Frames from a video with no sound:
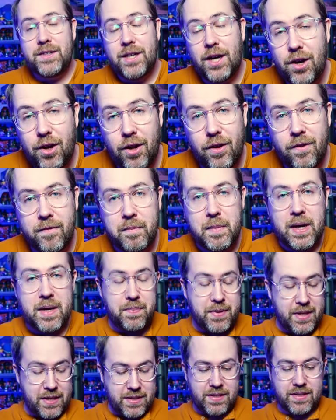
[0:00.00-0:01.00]
got all of my
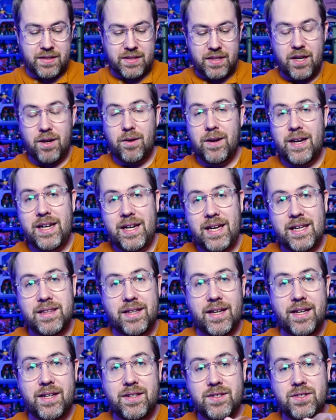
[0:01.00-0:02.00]
pieces here and I
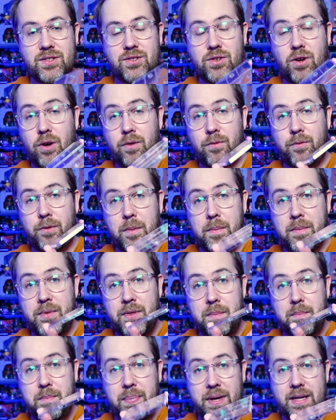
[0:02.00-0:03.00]
like to start from
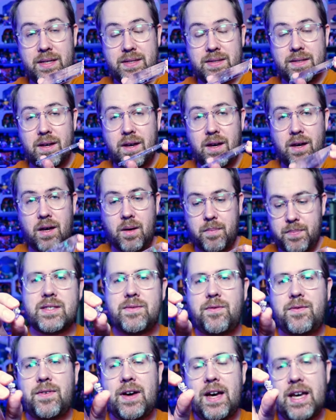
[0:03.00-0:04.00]
the base up.
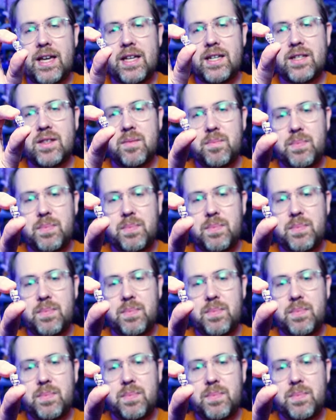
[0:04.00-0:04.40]
Find the